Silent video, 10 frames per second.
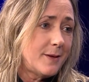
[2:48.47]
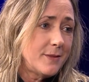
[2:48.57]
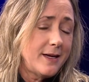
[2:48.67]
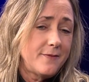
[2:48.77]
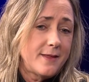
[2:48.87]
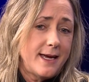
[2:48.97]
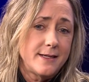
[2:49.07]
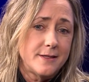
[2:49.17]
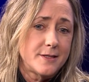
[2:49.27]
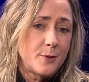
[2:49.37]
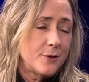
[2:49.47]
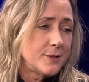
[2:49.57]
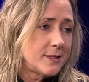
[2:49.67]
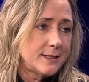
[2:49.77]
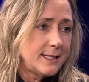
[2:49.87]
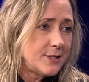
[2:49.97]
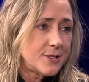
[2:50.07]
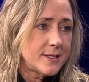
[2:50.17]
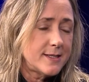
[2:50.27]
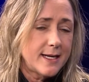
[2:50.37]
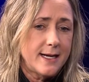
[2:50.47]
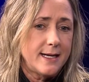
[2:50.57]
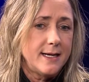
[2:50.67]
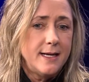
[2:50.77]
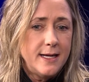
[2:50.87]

they've thanked us personally just to say,